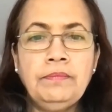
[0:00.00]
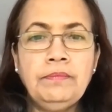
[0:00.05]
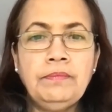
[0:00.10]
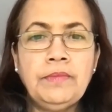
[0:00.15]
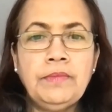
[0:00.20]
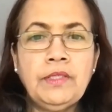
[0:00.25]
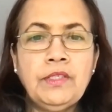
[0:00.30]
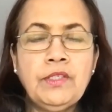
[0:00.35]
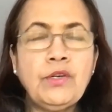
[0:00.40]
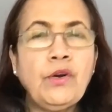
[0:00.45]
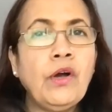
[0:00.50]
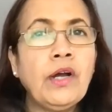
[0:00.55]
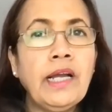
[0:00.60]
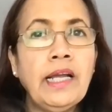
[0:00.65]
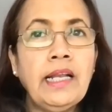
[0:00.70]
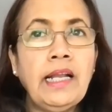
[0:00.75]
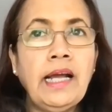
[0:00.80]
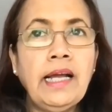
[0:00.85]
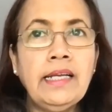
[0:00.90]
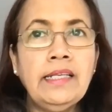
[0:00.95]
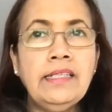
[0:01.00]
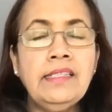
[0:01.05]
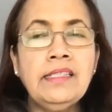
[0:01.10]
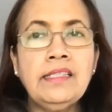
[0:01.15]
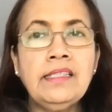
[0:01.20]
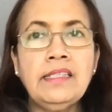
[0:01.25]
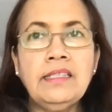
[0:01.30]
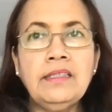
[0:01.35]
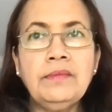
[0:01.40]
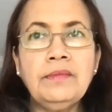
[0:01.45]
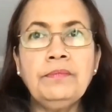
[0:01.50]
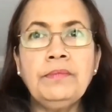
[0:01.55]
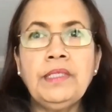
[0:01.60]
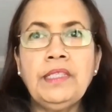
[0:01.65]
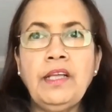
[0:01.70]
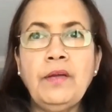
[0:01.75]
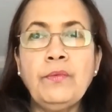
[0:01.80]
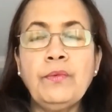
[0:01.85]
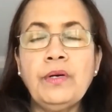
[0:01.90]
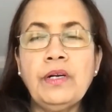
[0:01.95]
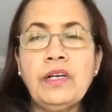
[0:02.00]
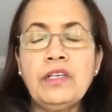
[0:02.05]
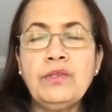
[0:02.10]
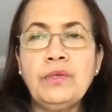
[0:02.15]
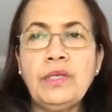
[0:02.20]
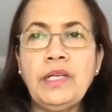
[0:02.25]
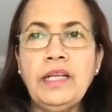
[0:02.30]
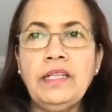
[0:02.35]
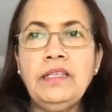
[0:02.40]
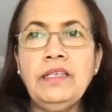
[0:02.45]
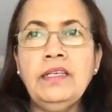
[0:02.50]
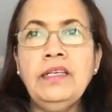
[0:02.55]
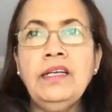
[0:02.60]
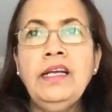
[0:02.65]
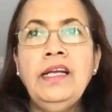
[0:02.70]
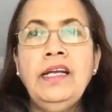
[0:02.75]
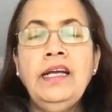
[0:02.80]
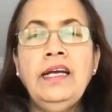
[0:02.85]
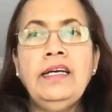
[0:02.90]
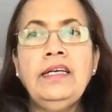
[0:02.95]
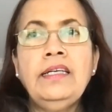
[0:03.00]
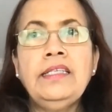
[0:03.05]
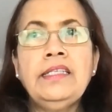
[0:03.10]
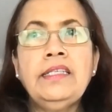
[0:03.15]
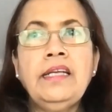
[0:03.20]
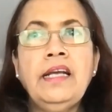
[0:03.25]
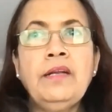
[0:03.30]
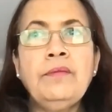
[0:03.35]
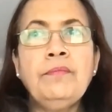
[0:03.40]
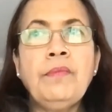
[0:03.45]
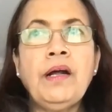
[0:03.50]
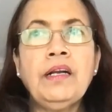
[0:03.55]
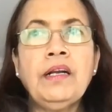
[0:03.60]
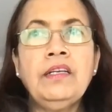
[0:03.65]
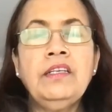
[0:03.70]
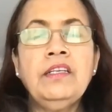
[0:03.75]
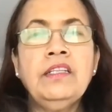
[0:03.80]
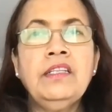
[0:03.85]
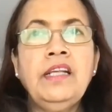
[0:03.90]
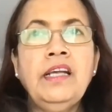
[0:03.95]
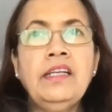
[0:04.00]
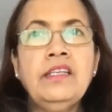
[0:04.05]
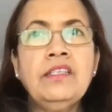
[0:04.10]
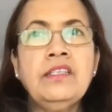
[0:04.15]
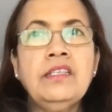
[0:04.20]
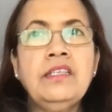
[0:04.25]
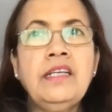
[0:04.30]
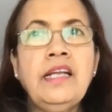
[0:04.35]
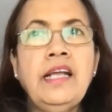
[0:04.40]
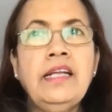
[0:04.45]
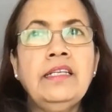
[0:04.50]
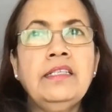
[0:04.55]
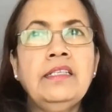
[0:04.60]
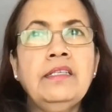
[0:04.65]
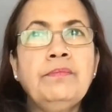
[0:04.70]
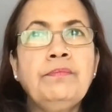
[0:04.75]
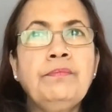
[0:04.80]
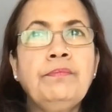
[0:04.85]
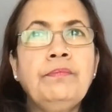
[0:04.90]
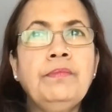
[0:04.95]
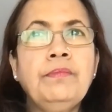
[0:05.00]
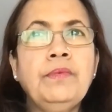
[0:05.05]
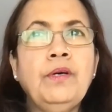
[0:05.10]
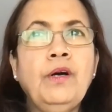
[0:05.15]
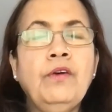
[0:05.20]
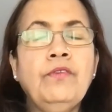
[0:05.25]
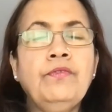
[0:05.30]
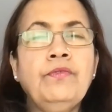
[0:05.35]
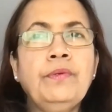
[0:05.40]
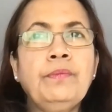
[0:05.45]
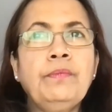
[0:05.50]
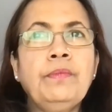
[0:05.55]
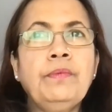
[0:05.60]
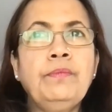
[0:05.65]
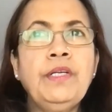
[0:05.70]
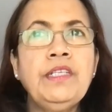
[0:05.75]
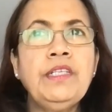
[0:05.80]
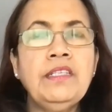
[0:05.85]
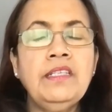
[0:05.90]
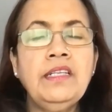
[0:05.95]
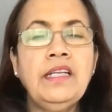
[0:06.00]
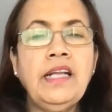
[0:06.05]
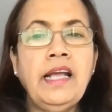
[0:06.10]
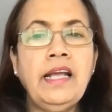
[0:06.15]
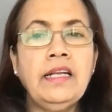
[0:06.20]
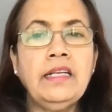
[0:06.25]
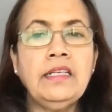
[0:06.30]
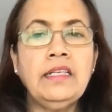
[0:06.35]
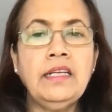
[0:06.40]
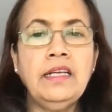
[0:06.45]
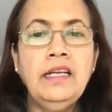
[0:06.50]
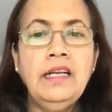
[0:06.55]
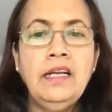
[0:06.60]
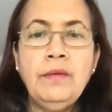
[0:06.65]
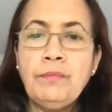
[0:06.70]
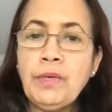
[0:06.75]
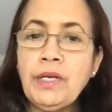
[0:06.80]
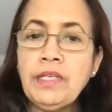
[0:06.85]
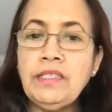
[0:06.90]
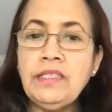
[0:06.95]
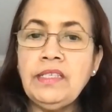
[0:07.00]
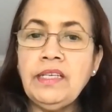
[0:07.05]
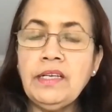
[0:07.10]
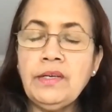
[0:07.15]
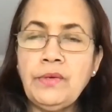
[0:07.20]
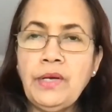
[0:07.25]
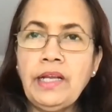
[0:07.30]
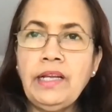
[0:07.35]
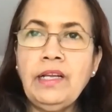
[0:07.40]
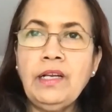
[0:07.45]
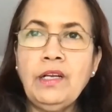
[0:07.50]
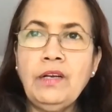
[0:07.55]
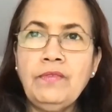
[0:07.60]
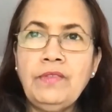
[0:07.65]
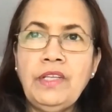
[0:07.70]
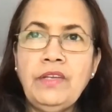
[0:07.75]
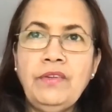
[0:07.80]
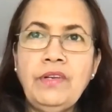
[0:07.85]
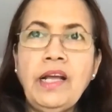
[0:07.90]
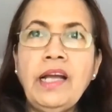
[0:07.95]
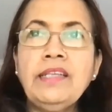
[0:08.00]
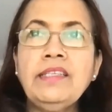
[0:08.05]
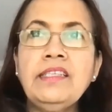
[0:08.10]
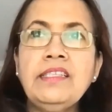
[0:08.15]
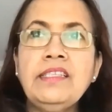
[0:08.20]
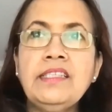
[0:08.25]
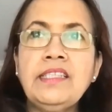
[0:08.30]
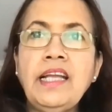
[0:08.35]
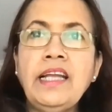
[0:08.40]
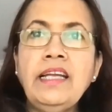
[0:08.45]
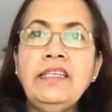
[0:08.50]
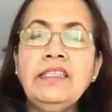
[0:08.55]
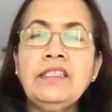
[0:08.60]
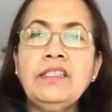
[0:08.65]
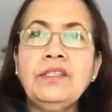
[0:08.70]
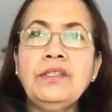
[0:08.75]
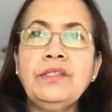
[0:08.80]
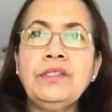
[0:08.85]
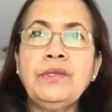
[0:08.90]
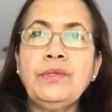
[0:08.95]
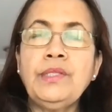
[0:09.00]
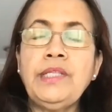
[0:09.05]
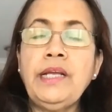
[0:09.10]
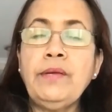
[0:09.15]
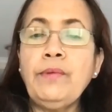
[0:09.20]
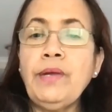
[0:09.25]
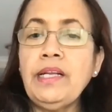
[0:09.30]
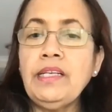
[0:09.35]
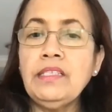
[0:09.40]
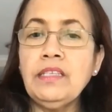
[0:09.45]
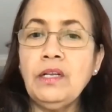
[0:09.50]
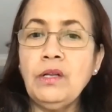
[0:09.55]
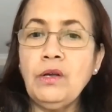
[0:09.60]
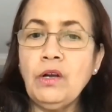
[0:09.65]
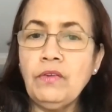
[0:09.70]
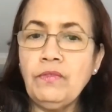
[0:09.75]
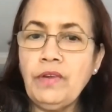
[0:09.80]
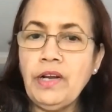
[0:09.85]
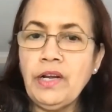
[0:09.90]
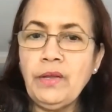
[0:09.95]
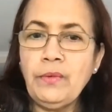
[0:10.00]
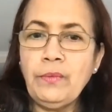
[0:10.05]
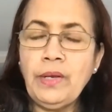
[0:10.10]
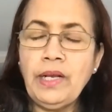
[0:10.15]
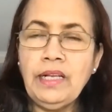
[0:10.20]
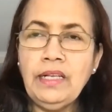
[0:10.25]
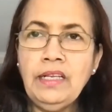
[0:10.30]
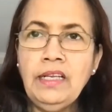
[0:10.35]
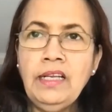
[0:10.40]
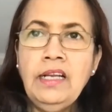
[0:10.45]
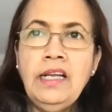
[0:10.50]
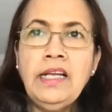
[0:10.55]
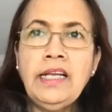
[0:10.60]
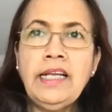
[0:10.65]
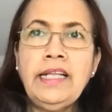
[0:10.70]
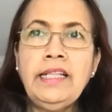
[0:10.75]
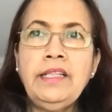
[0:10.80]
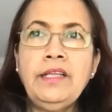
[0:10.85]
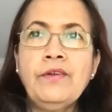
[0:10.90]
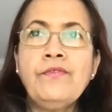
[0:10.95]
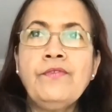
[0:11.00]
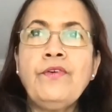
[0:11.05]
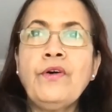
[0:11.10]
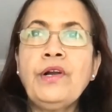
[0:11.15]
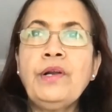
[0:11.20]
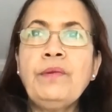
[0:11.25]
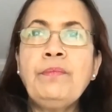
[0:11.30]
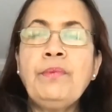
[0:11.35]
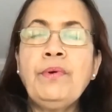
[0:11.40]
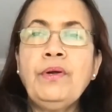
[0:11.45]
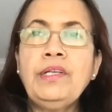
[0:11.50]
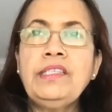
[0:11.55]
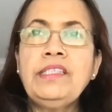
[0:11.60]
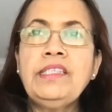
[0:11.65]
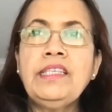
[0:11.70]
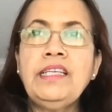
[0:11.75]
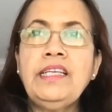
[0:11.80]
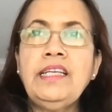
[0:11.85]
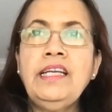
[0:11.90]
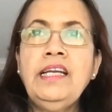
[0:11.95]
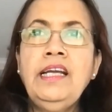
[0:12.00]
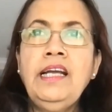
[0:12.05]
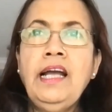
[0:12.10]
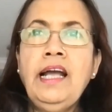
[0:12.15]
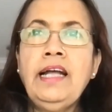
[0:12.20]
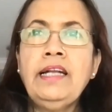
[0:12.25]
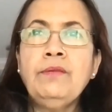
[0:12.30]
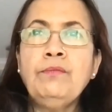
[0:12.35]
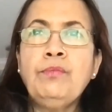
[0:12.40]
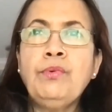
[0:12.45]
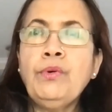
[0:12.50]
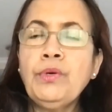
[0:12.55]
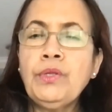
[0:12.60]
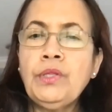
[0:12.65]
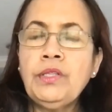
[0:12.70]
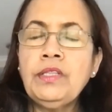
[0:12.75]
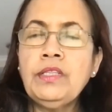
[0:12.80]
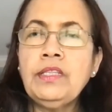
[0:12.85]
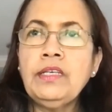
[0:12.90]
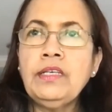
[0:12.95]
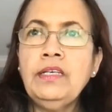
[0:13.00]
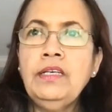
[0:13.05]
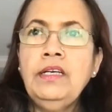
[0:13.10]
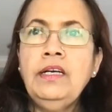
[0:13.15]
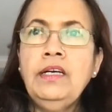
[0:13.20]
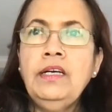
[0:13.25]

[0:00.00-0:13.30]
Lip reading: strong alliance. They work together, and Margaret Thatcher and of Britain and President Reagan of the United States, so they went along very well in their foreign policy. And both the